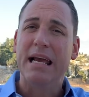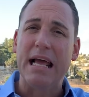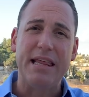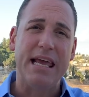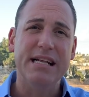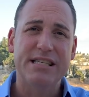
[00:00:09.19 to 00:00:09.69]

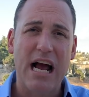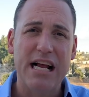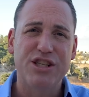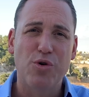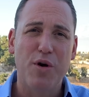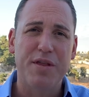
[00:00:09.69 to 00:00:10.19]
Get the
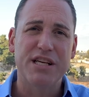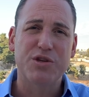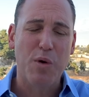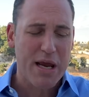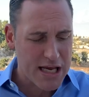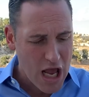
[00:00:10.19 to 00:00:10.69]
inside story
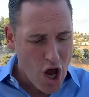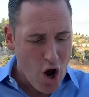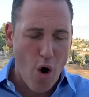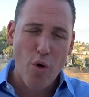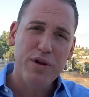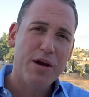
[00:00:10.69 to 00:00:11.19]
this week
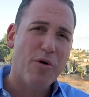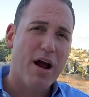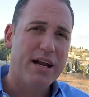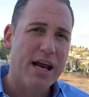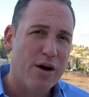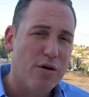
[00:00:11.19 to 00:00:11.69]
only
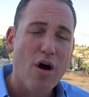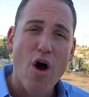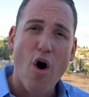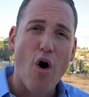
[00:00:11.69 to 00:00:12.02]
right here